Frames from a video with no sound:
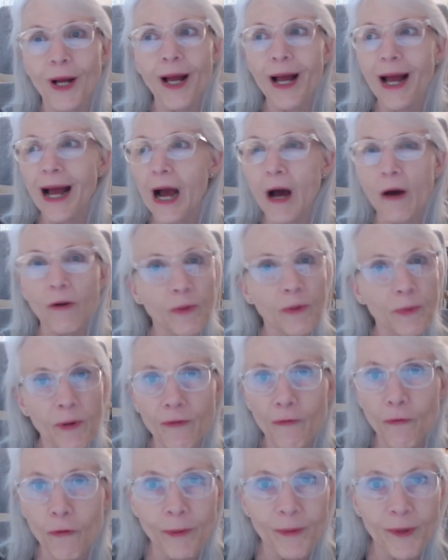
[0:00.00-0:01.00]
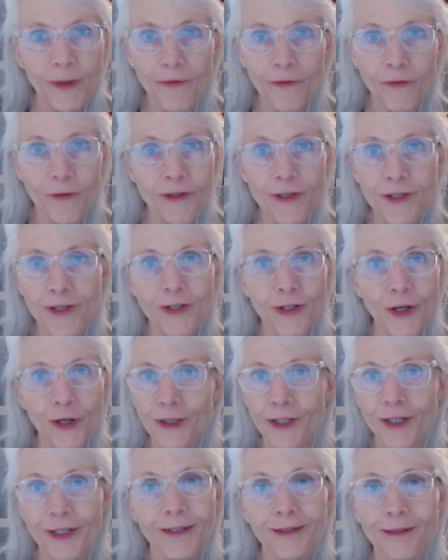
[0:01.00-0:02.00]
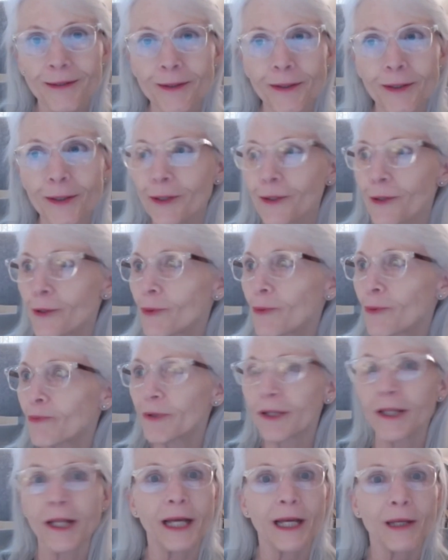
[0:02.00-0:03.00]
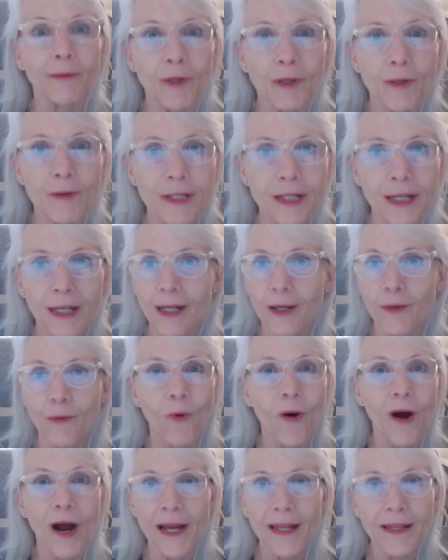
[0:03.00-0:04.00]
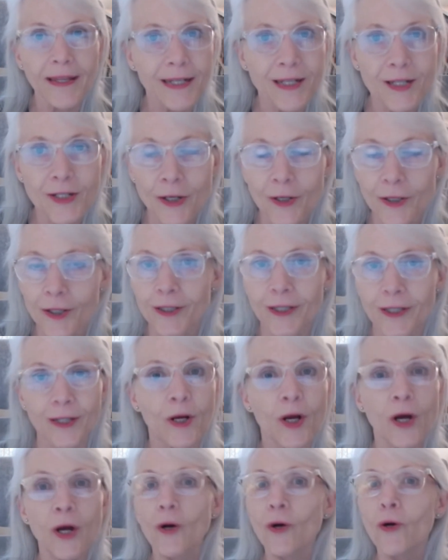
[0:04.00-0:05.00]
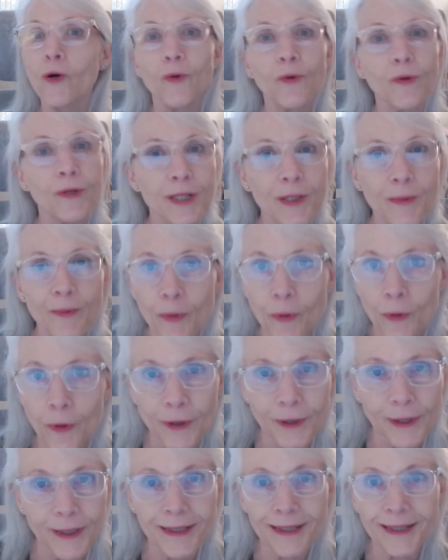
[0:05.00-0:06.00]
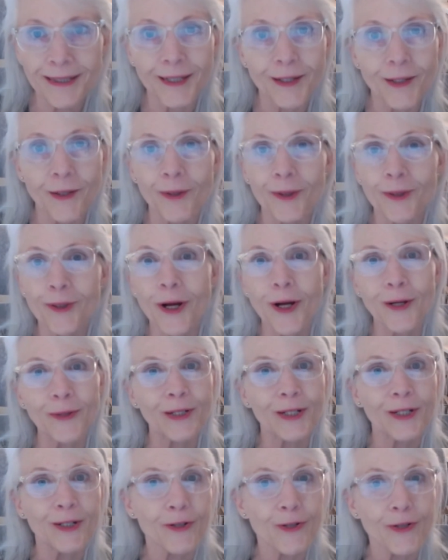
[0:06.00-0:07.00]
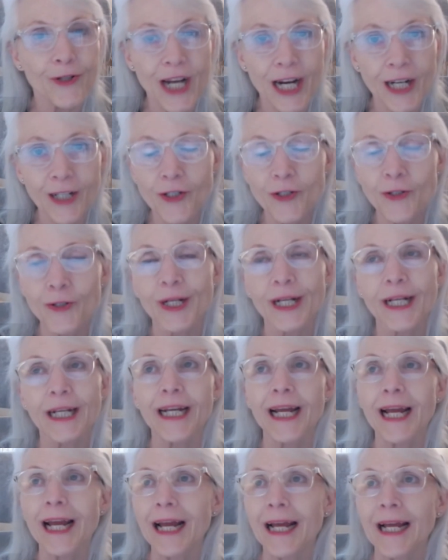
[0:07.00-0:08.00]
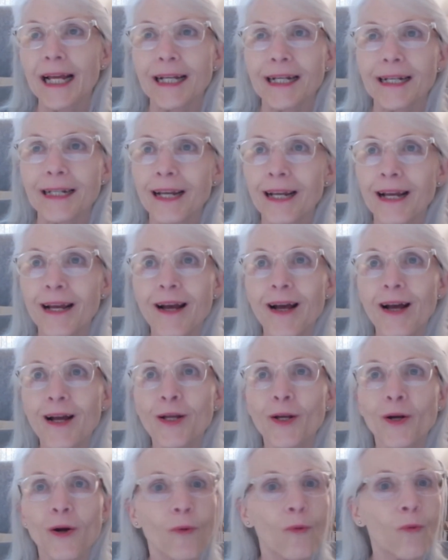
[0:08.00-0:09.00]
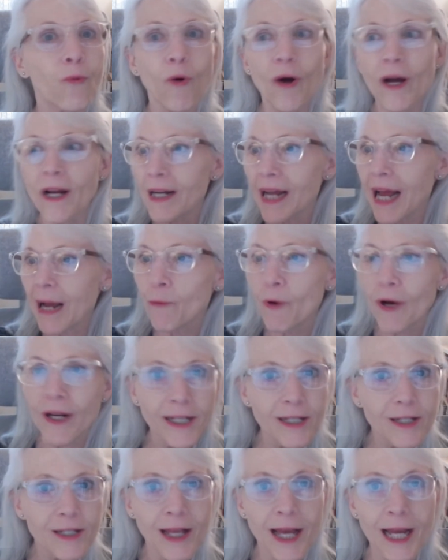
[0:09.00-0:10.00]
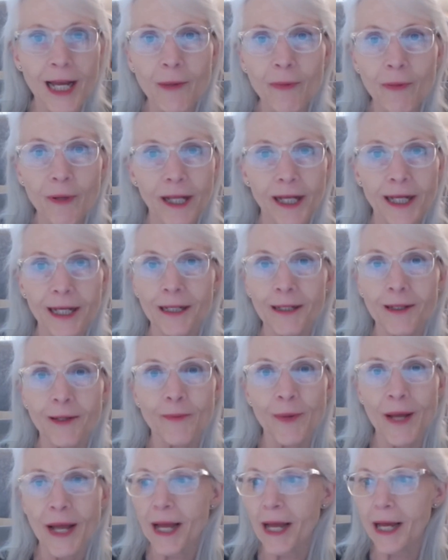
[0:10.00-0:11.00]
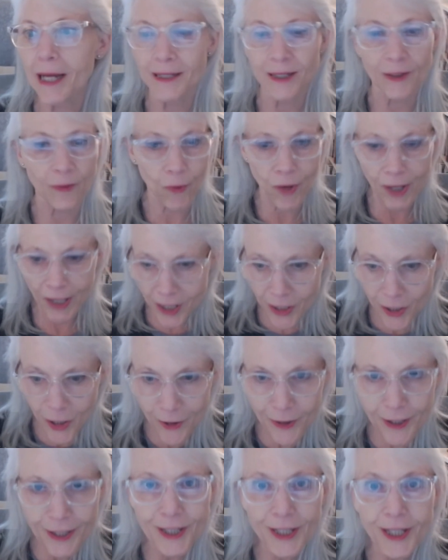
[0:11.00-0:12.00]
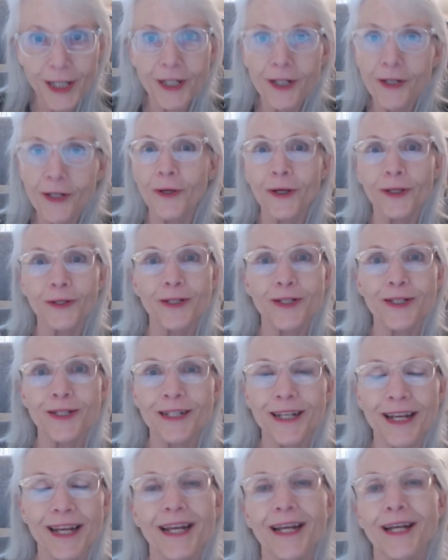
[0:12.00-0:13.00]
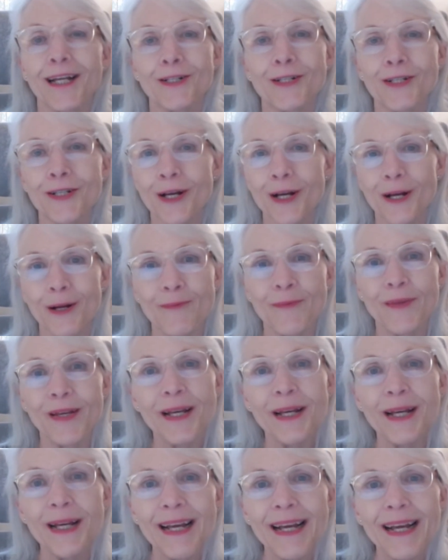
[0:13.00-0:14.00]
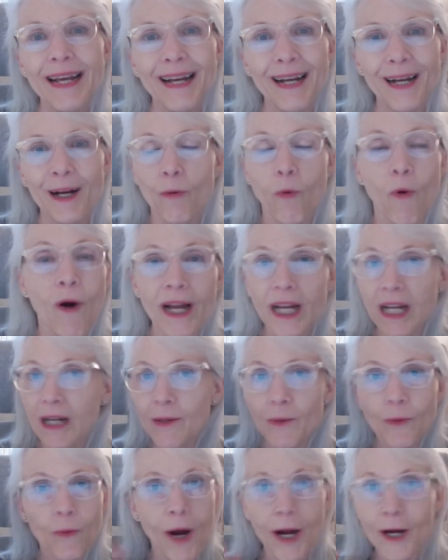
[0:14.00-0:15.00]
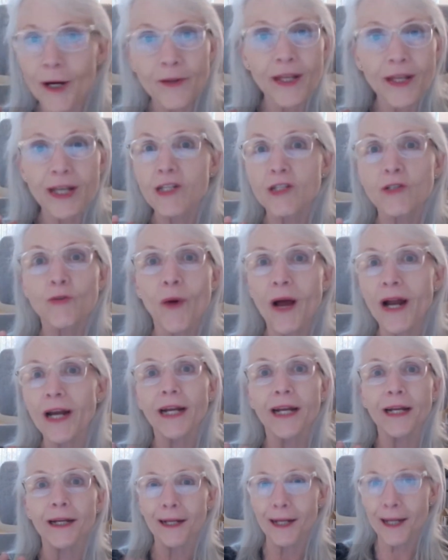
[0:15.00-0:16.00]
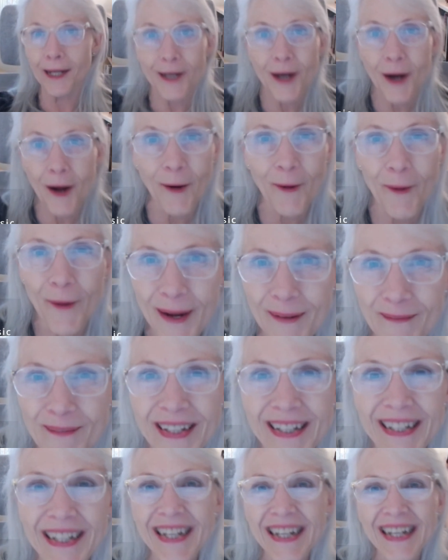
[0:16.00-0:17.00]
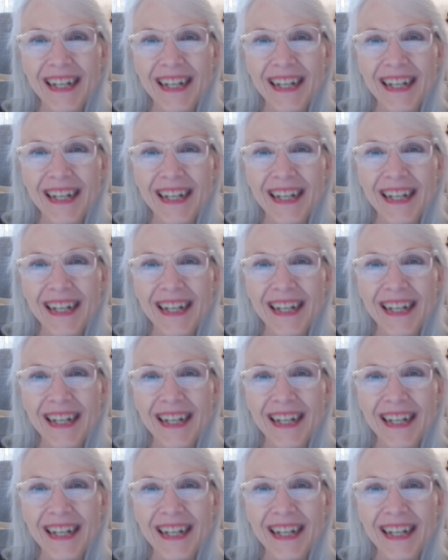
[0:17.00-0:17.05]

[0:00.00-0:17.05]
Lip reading: how the performer first started, playing music, and why they started, and who was important, along their trajectory, and what it's like playing in a band, and what is all this gear on the stage. Why are they sweating? I mean,